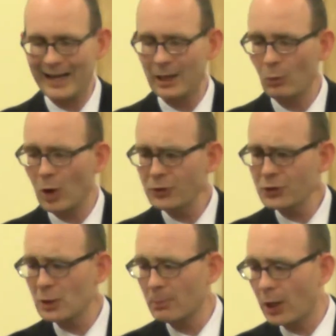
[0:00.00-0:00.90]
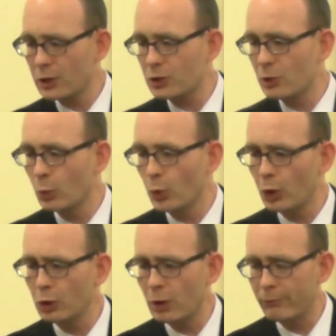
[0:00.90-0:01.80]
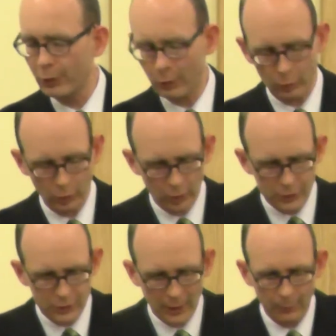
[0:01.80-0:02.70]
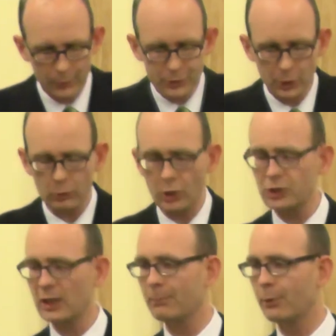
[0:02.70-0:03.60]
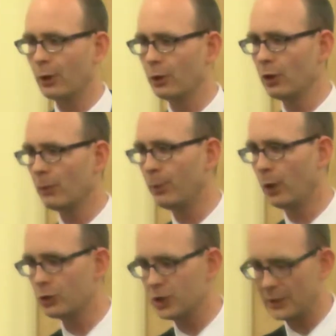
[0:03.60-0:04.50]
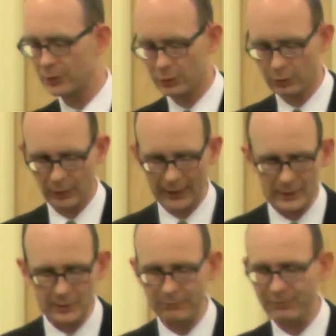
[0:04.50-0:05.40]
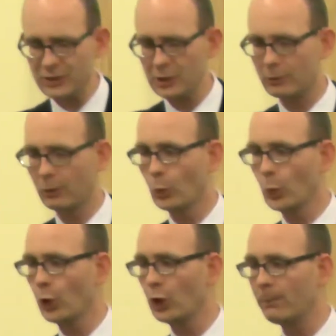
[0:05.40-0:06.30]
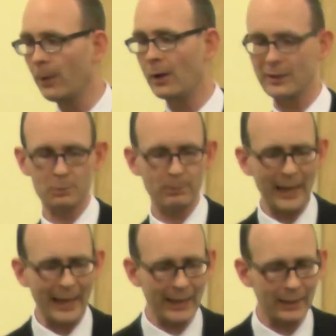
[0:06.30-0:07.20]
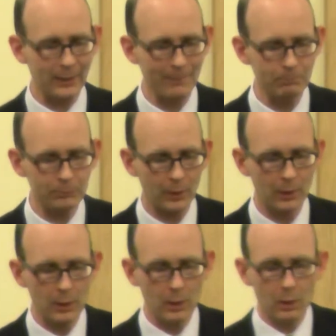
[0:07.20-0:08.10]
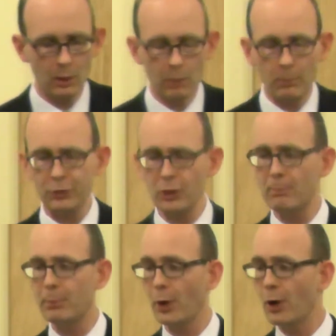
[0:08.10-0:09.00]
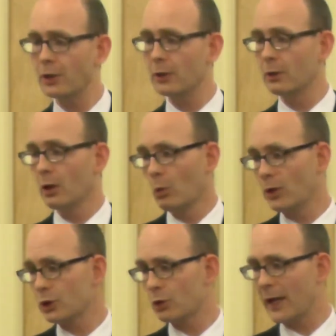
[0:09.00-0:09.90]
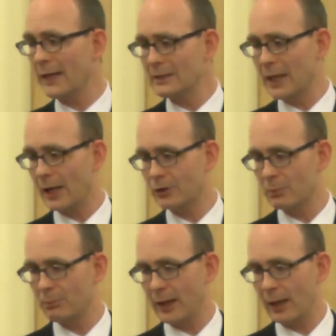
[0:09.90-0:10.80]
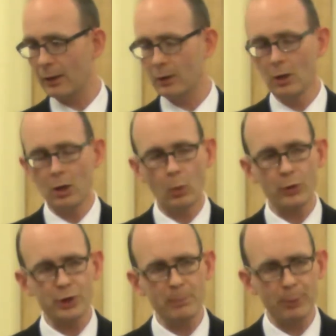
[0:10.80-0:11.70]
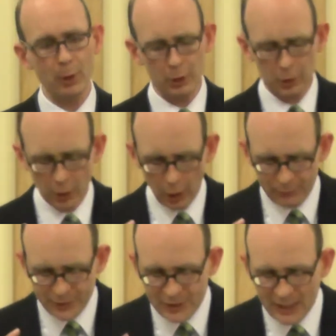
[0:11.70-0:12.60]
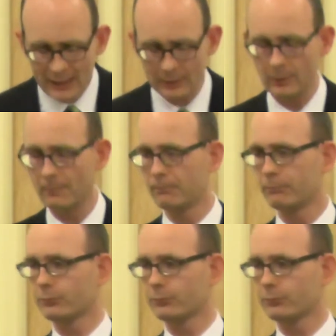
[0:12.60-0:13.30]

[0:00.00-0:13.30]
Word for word: And it wasn't so much the wood of the cross that was the crushing burden upon Jesus Christ, the physical wood upon his back, but the burden which Christ had to bear was the burden of sin.